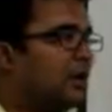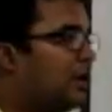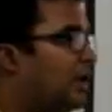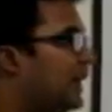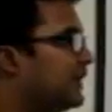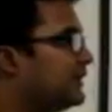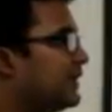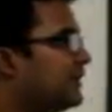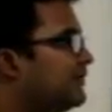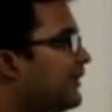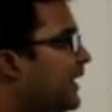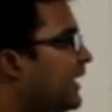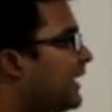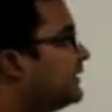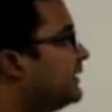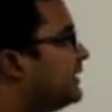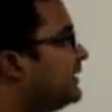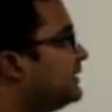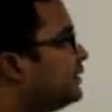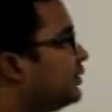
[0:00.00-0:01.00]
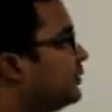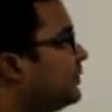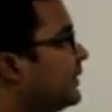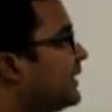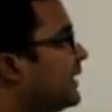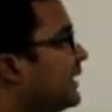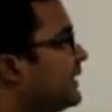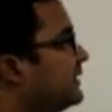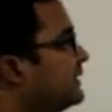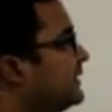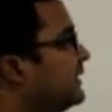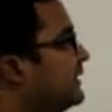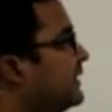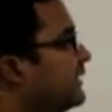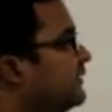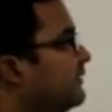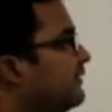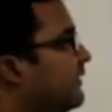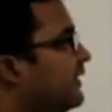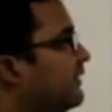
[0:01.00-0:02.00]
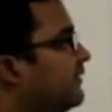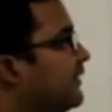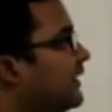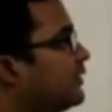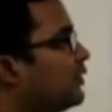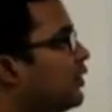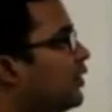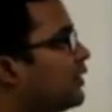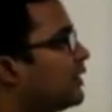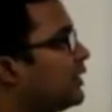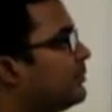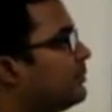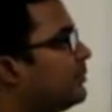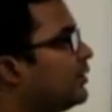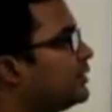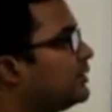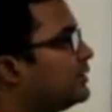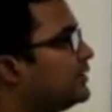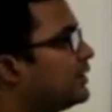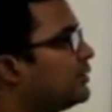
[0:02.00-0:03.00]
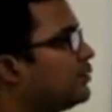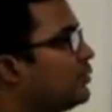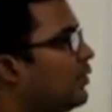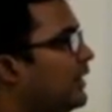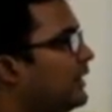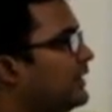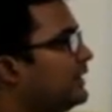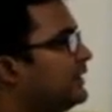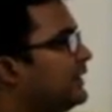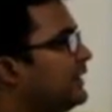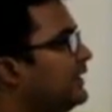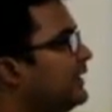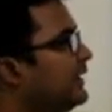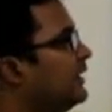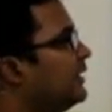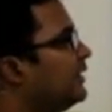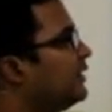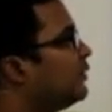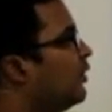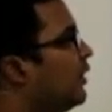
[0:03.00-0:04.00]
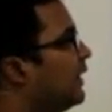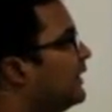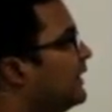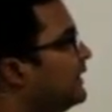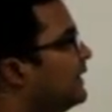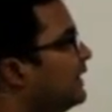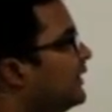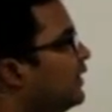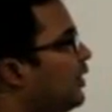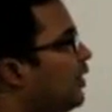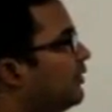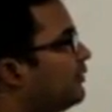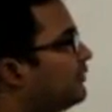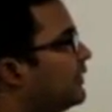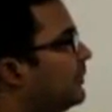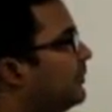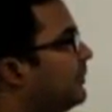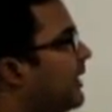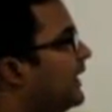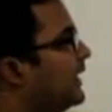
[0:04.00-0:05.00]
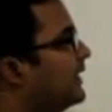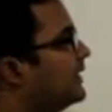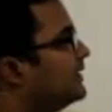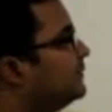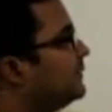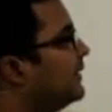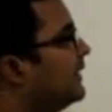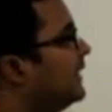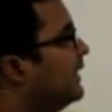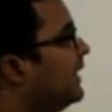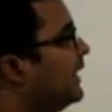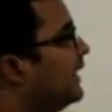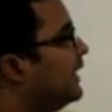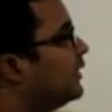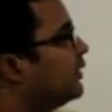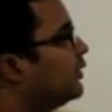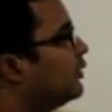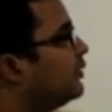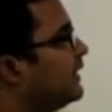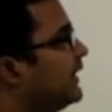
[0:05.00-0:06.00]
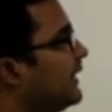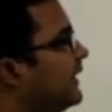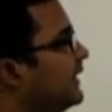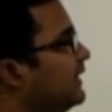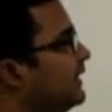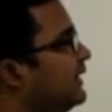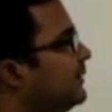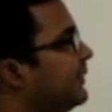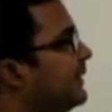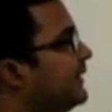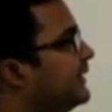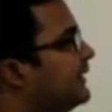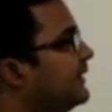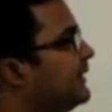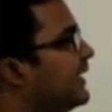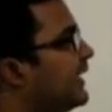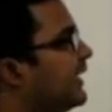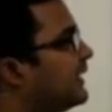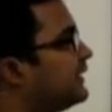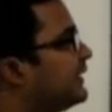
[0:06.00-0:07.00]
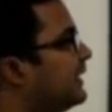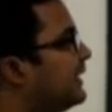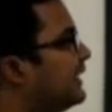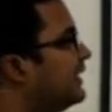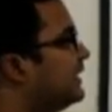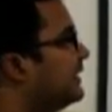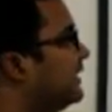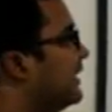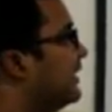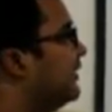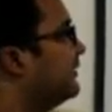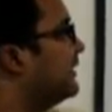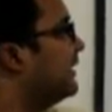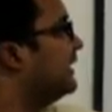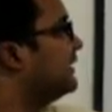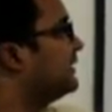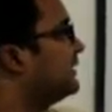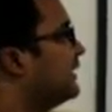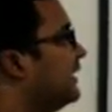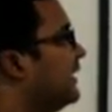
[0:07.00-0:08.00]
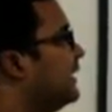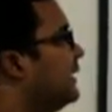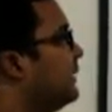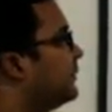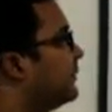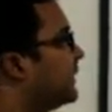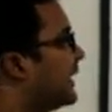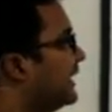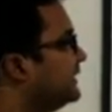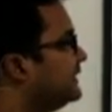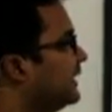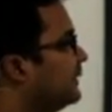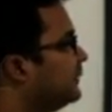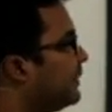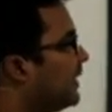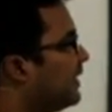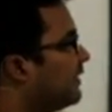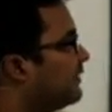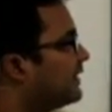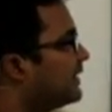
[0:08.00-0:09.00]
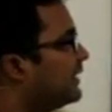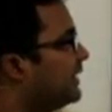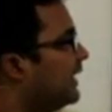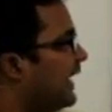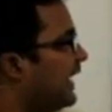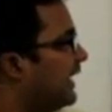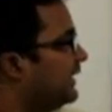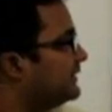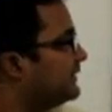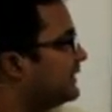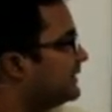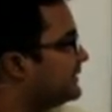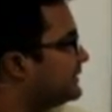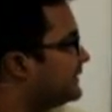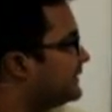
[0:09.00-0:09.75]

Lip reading: Now other factors to be considered when we are talking about the quality of the management, including independent director and governance, pricing power and